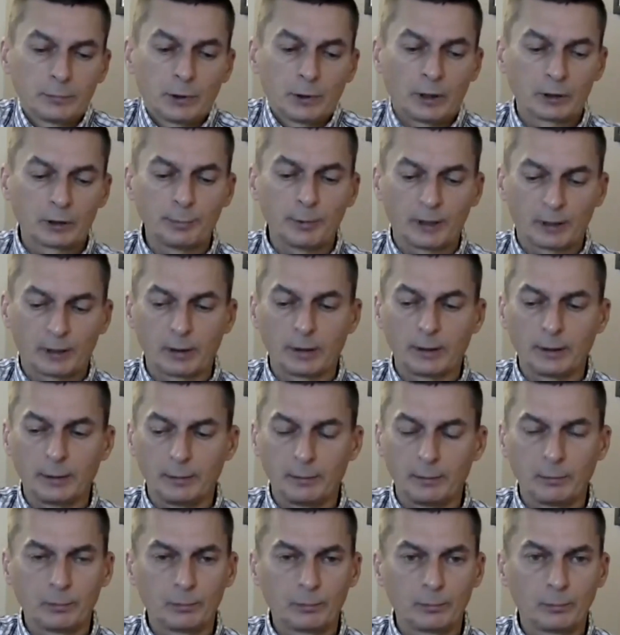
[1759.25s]

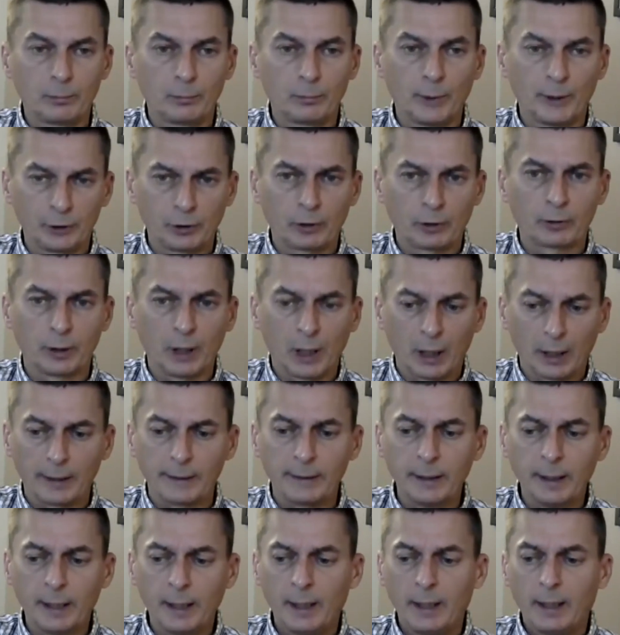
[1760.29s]
ultimately went
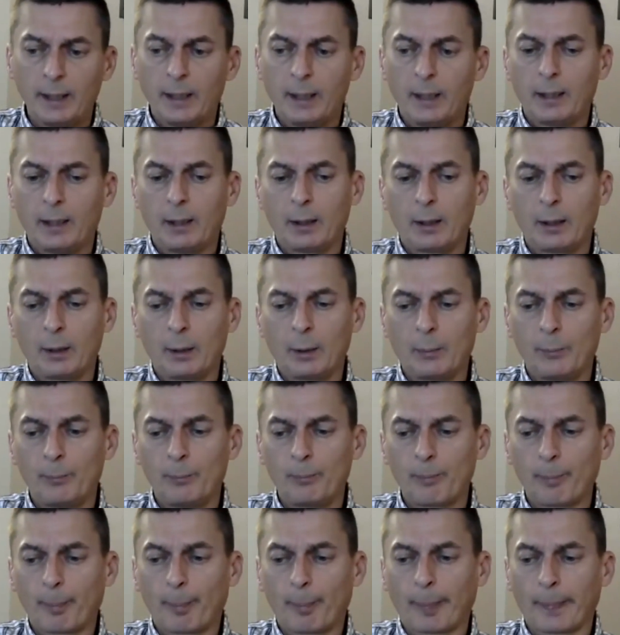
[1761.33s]
online.
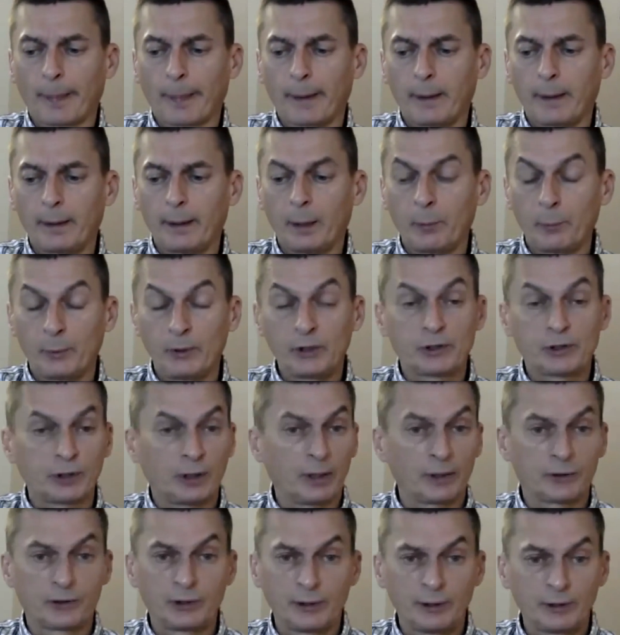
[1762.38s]
And we
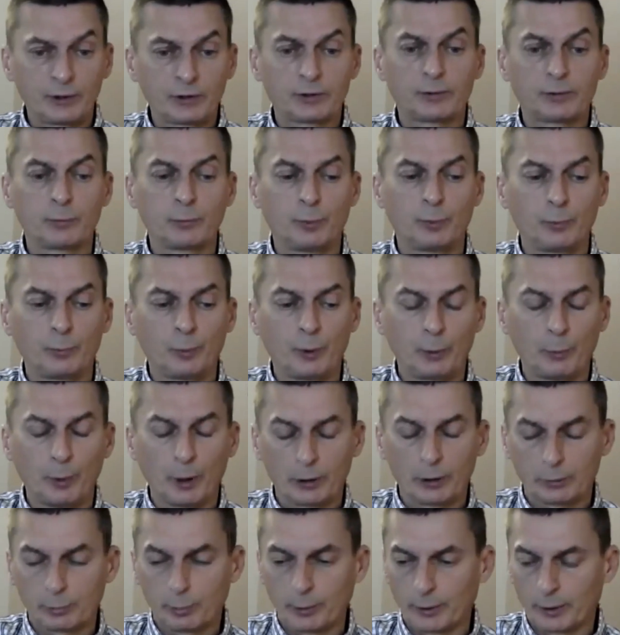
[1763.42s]

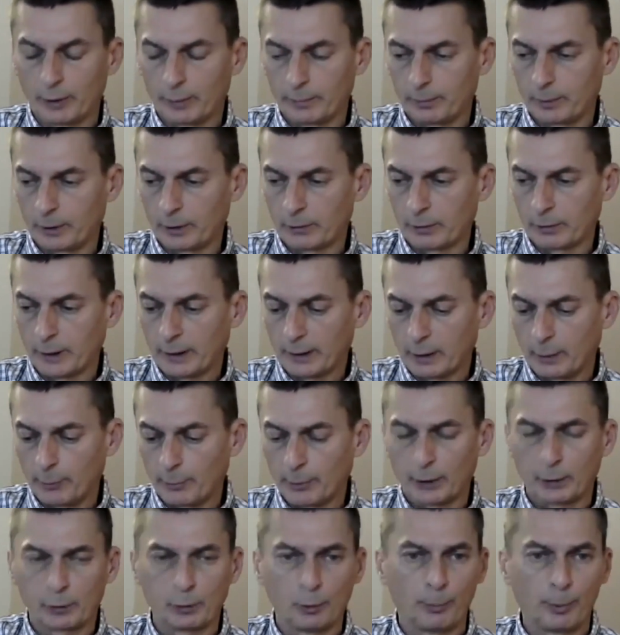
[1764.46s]
worked with a great
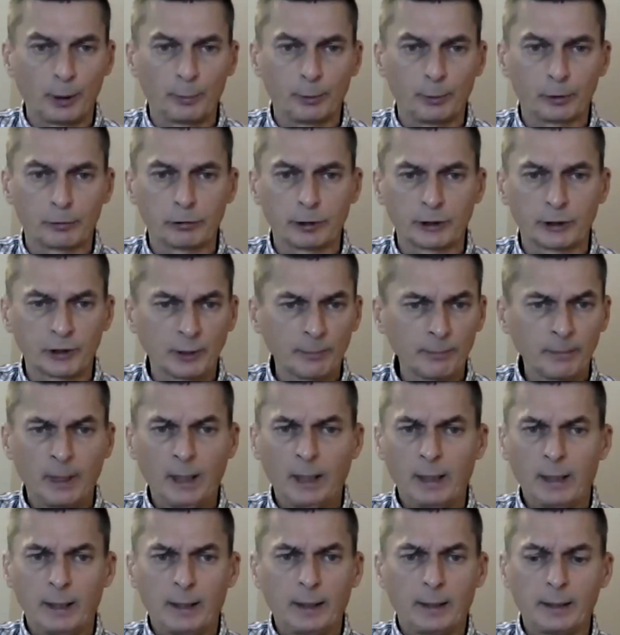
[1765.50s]
company called Purple Critter
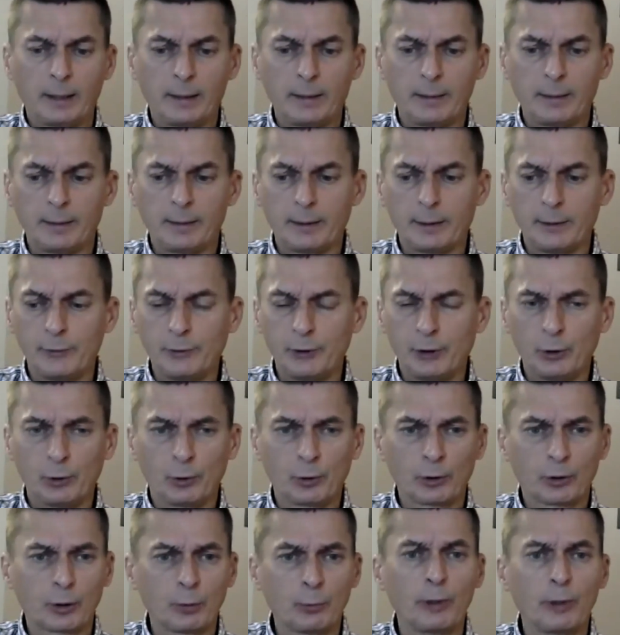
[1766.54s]
in New
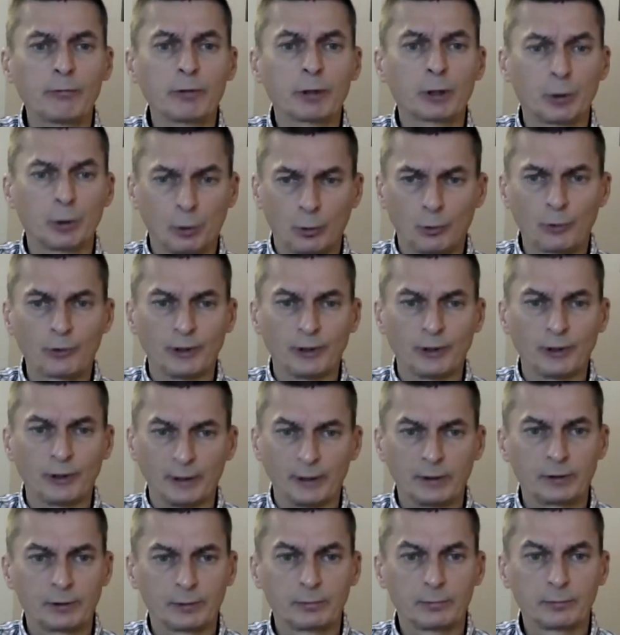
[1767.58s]
York, and we
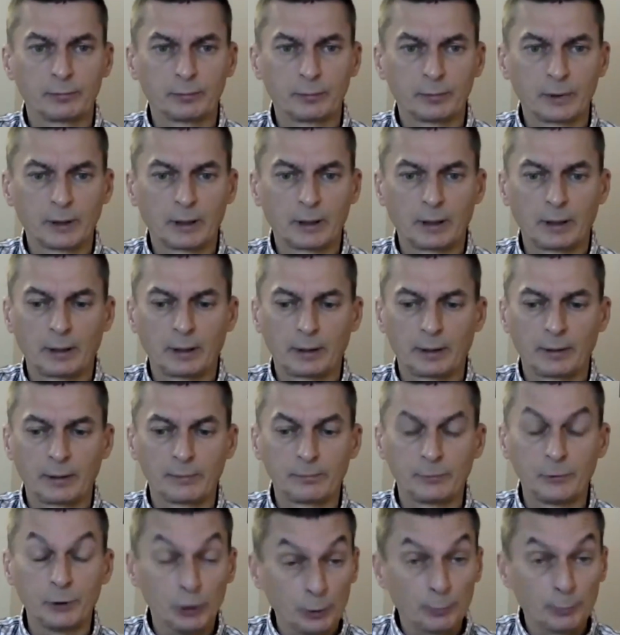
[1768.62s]
recorded
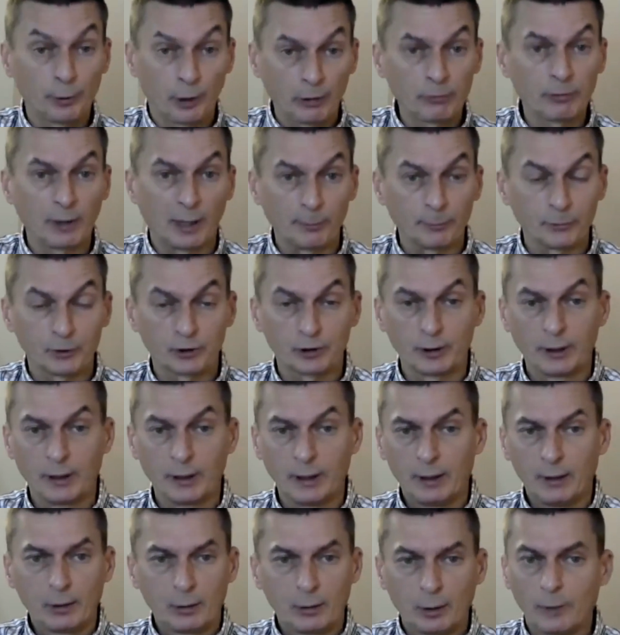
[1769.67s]
new
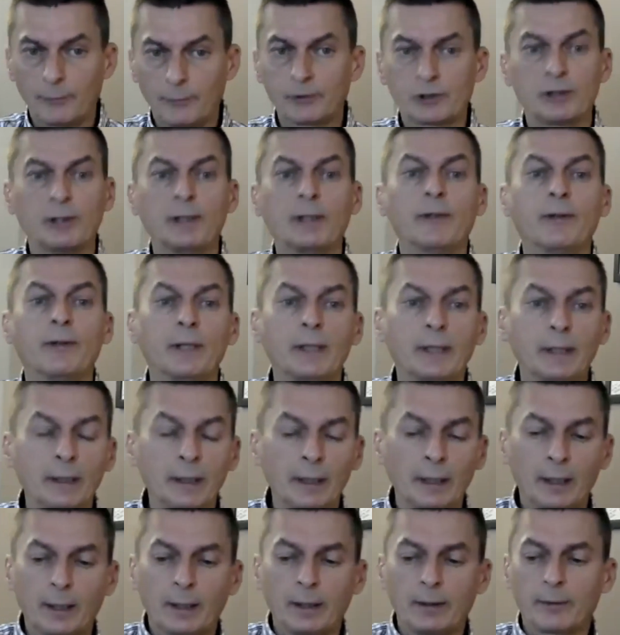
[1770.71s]
programs. Obviously,
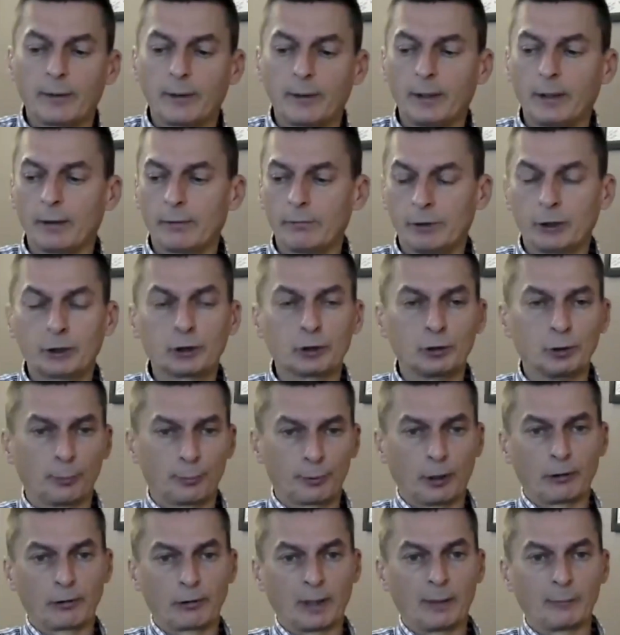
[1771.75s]
the original
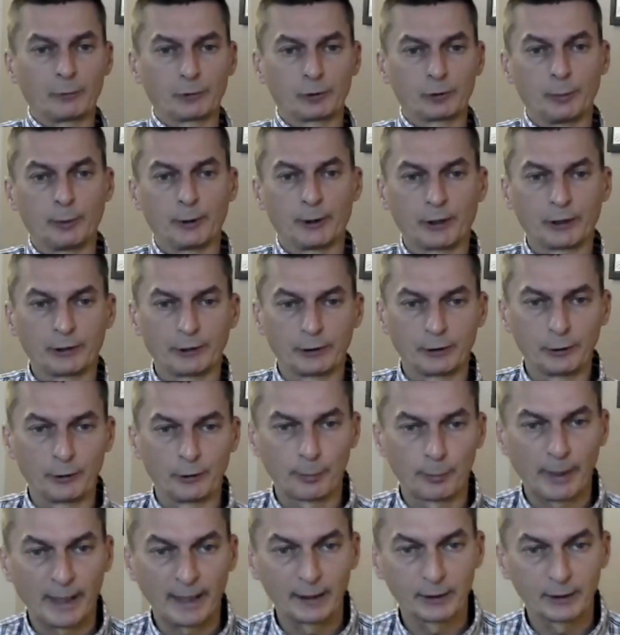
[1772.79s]
programs we were going to do
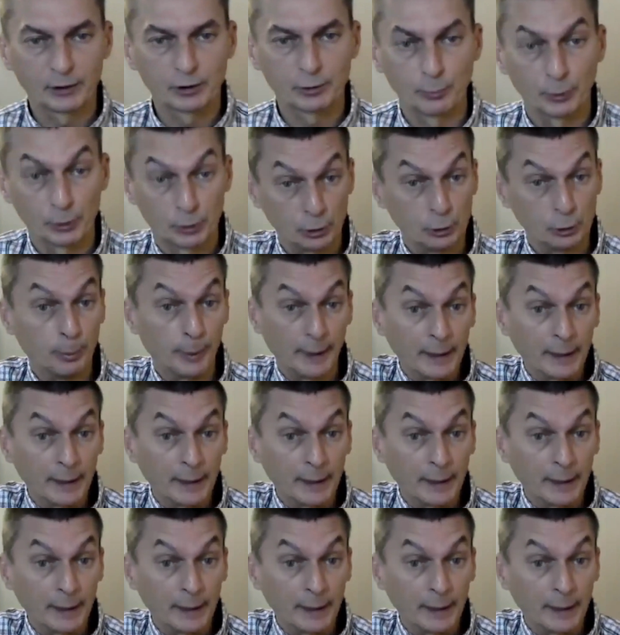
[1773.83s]
at the Palace were too